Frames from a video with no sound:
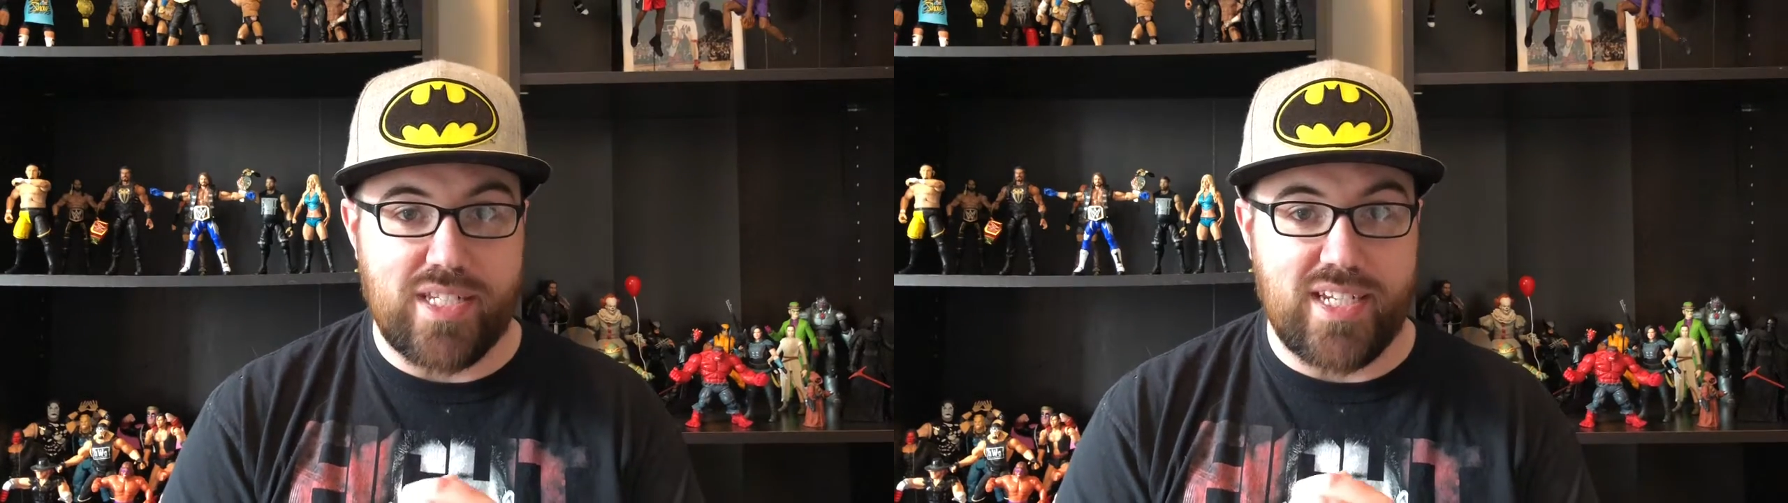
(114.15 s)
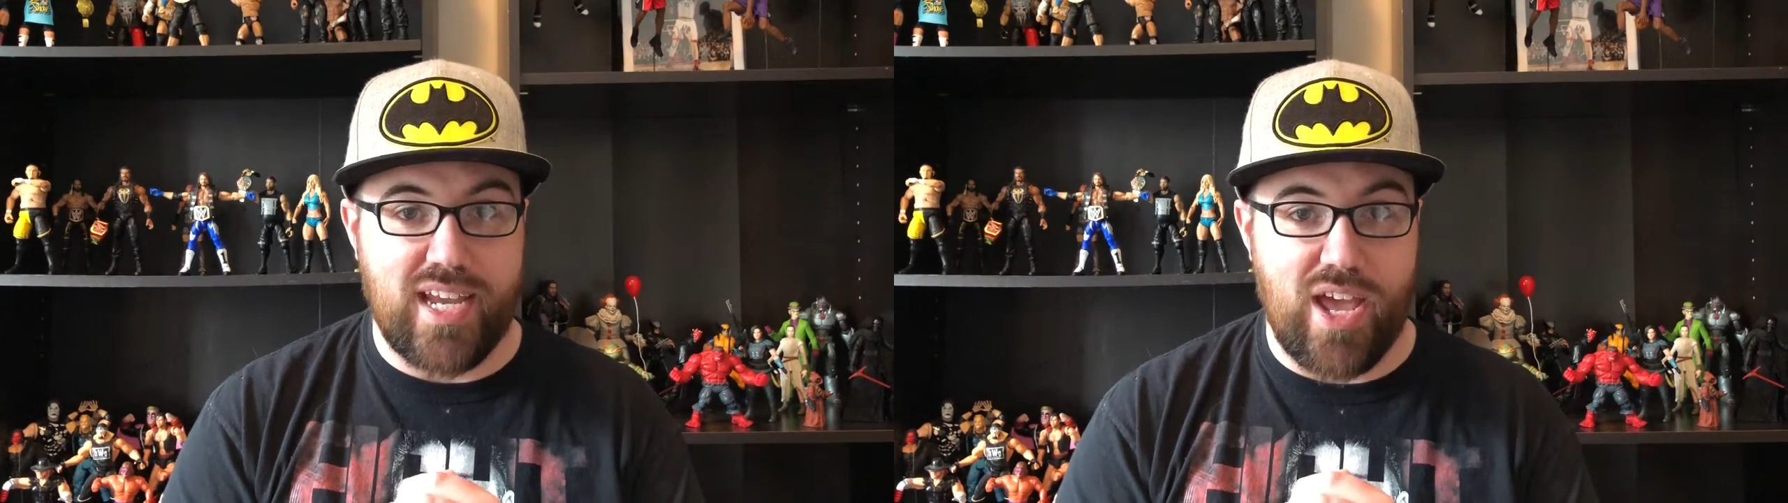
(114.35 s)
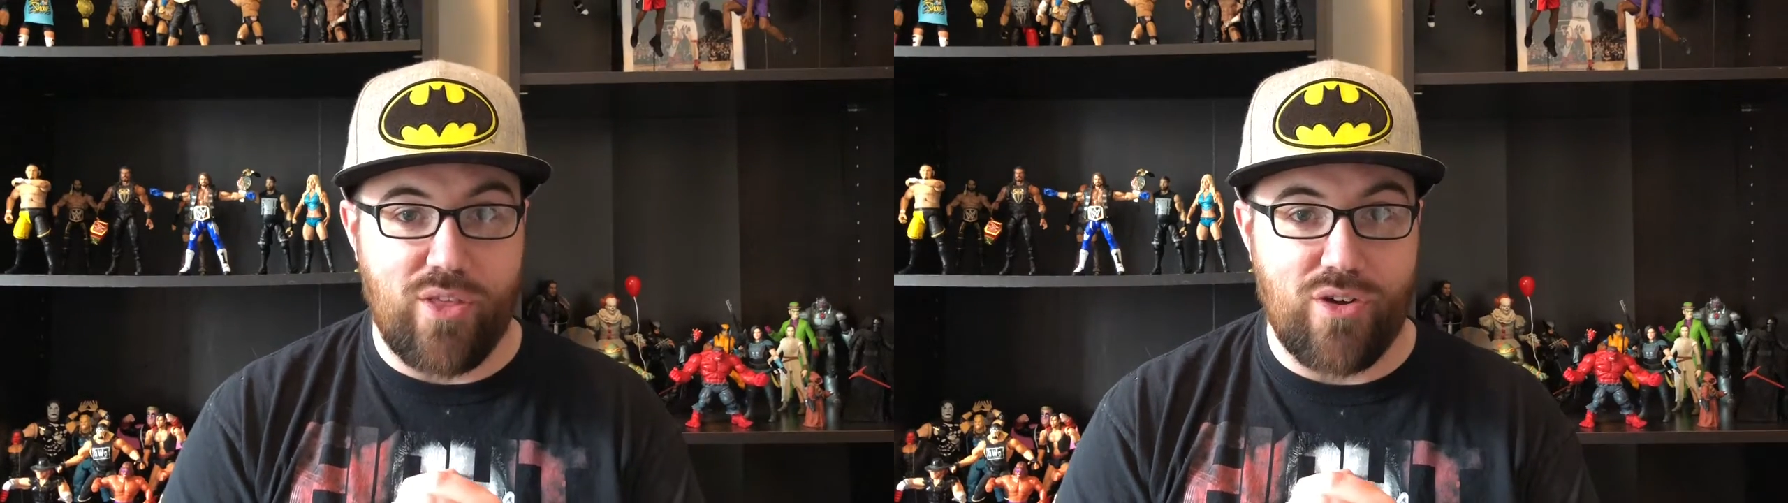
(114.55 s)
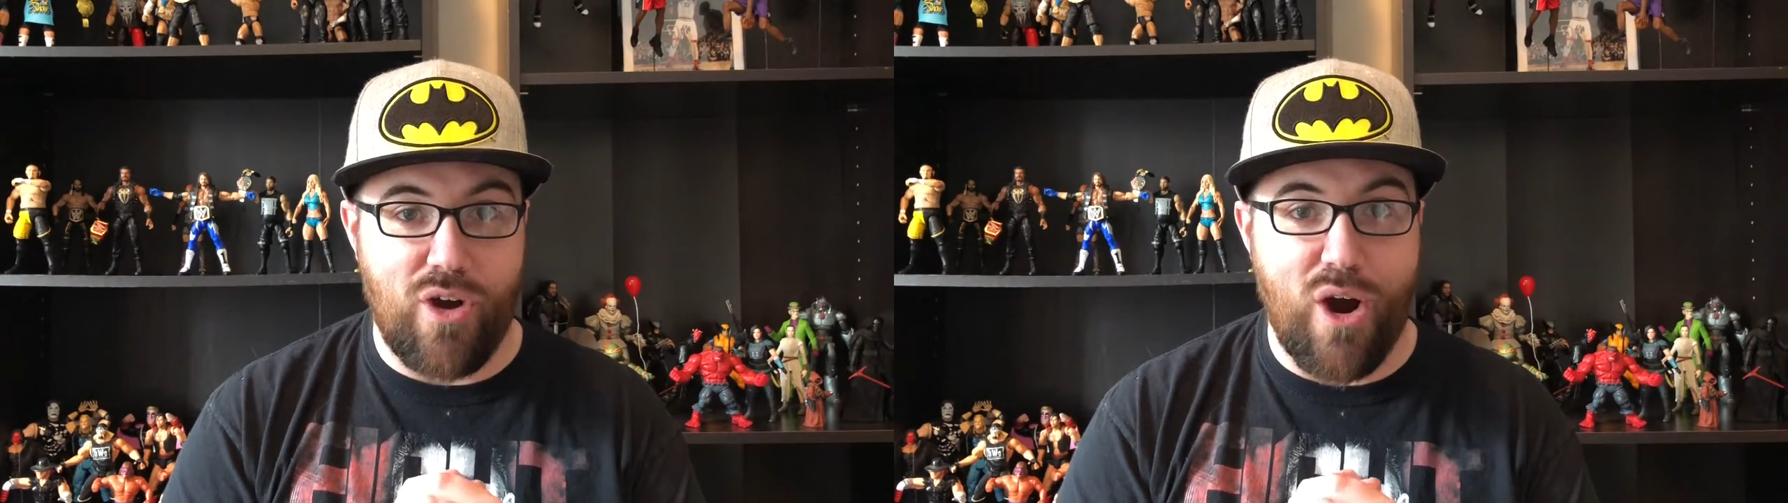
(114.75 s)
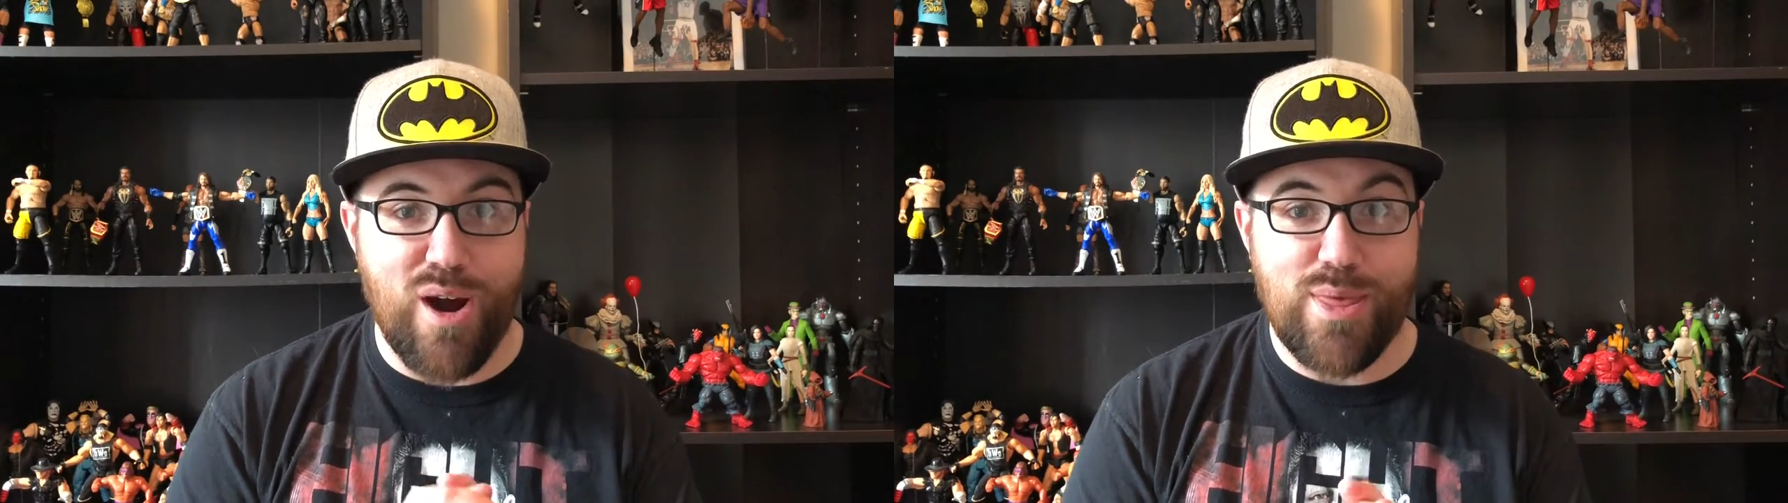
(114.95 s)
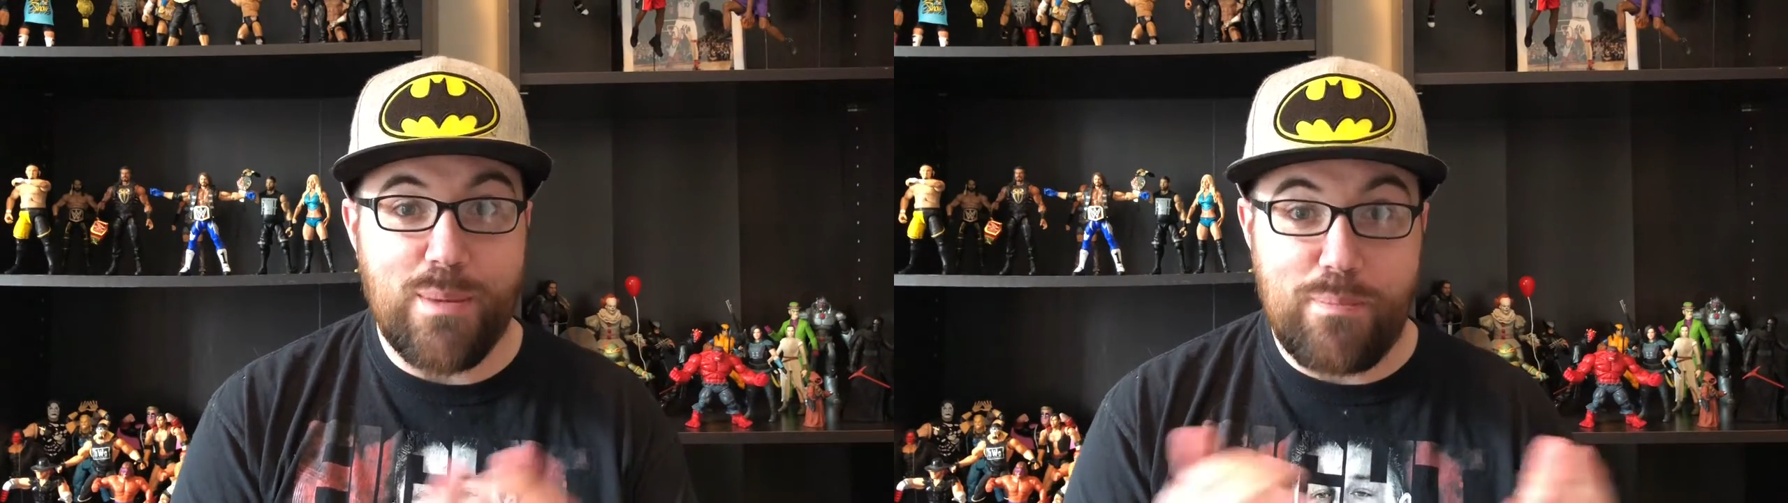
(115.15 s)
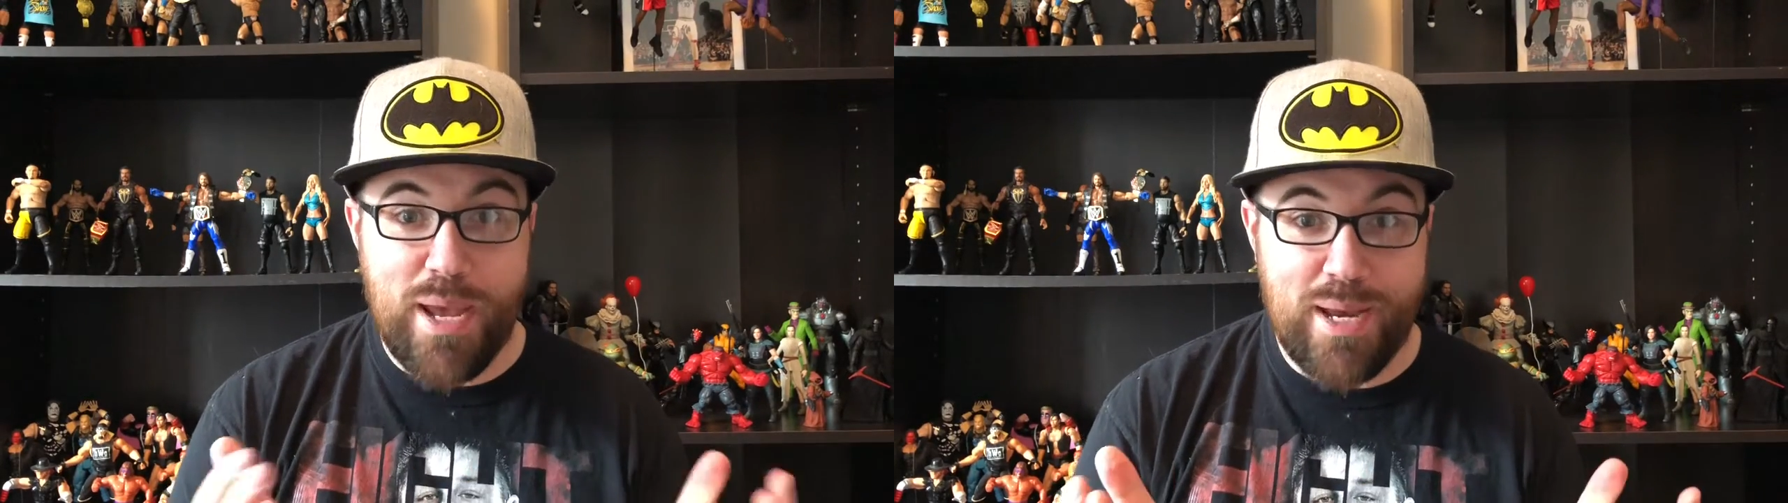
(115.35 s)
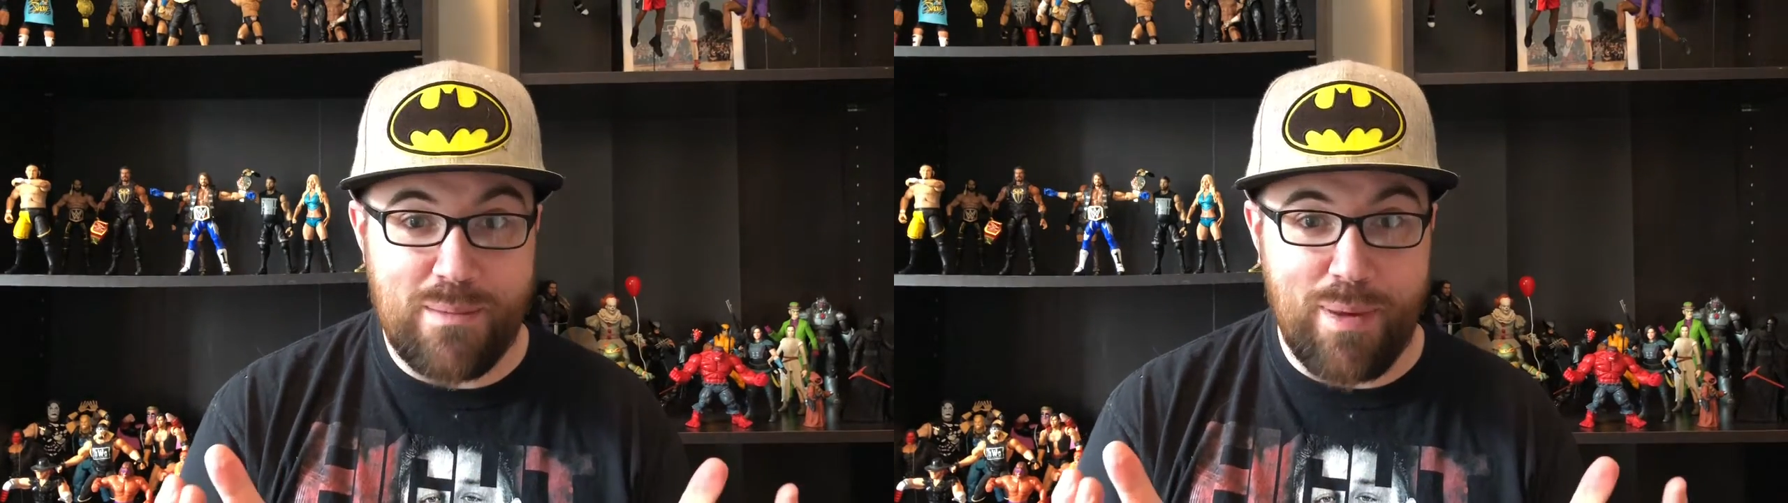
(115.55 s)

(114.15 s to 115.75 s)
together are the Pin